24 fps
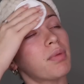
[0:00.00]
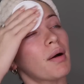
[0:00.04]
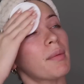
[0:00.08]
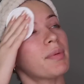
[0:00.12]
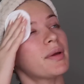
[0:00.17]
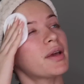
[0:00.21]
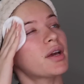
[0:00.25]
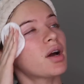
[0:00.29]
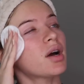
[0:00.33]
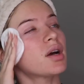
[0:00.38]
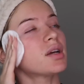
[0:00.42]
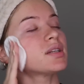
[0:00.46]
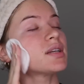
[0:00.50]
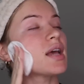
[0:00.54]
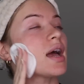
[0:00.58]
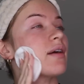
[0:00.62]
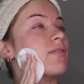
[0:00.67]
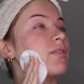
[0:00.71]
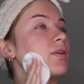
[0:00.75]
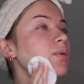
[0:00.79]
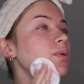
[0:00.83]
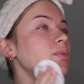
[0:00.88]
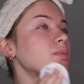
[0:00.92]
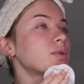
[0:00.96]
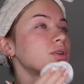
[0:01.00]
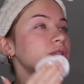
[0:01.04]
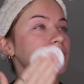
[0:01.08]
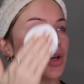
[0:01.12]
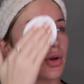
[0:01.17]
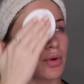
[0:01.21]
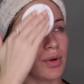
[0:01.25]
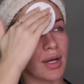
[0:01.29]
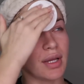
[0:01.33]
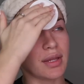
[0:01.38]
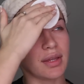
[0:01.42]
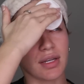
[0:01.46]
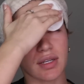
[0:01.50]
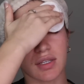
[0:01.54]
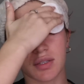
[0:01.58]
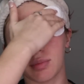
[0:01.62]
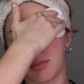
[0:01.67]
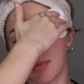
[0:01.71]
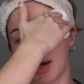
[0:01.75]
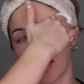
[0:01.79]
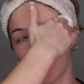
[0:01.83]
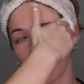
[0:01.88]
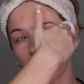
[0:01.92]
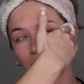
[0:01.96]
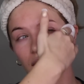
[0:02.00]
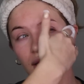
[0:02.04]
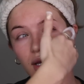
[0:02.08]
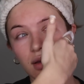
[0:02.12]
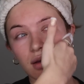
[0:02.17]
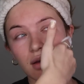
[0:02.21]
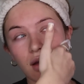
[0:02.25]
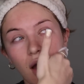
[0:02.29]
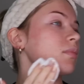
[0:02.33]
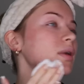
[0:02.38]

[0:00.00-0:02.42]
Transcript: But because everyone would donate this money,